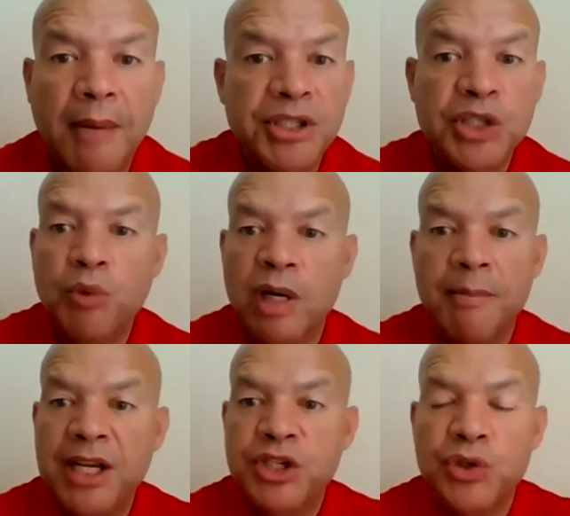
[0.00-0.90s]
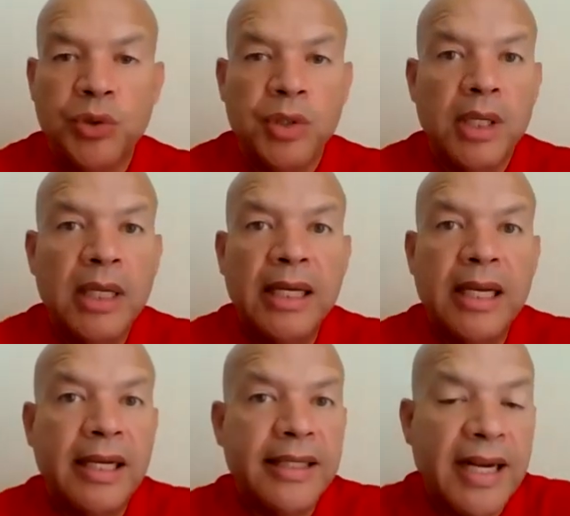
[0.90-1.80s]
Just want to make sure
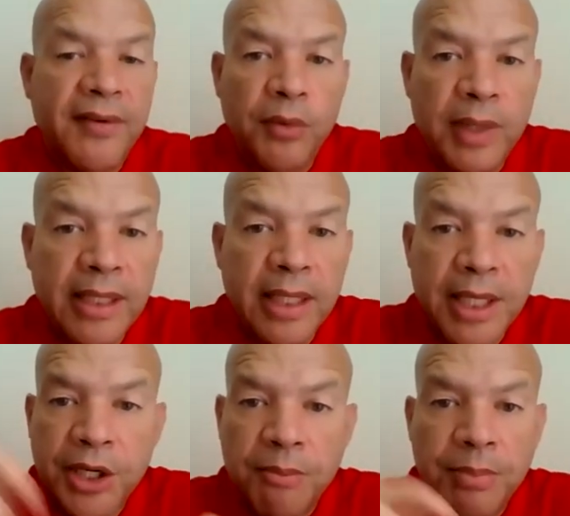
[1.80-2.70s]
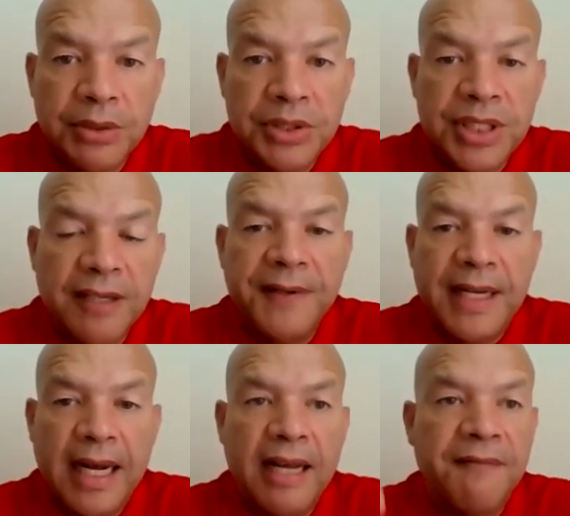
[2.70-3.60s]
that everyone can hear both Chef and
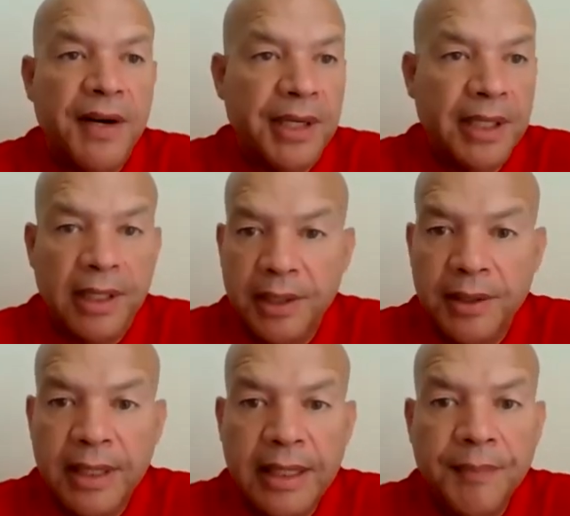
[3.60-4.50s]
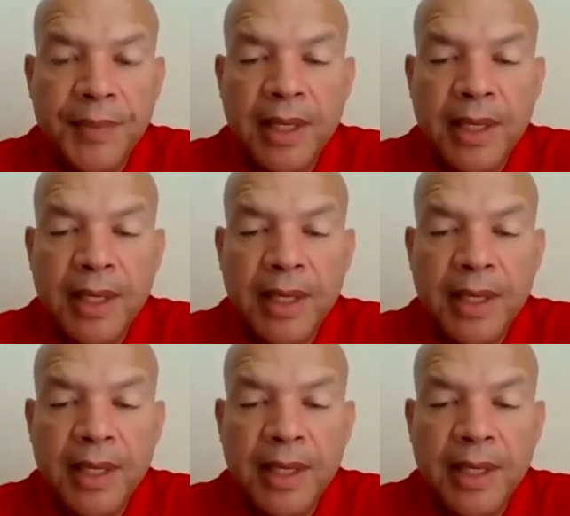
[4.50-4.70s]
I very clearly.